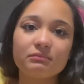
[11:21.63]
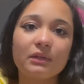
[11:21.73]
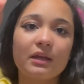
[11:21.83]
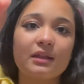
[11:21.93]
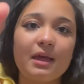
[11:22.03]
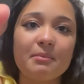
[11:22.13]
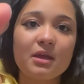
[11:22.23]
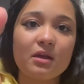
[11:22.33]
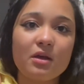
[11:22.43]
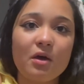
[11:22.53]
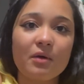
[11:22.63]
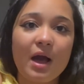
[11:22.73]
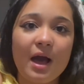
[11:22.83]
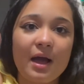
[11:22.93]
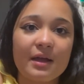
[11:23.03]
Like, let me know,
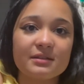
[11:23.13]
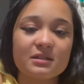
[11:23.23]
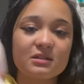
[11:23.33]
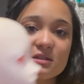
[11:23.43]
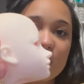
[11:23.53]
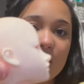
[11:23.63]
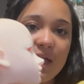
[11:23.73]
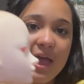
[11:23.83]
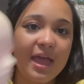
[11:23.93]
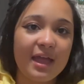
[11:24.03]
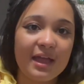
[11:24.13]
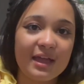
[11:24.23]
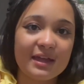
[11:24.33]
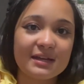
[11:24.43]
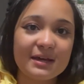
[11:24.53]
guys. This is her
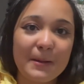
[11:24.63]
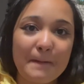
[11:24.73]
head.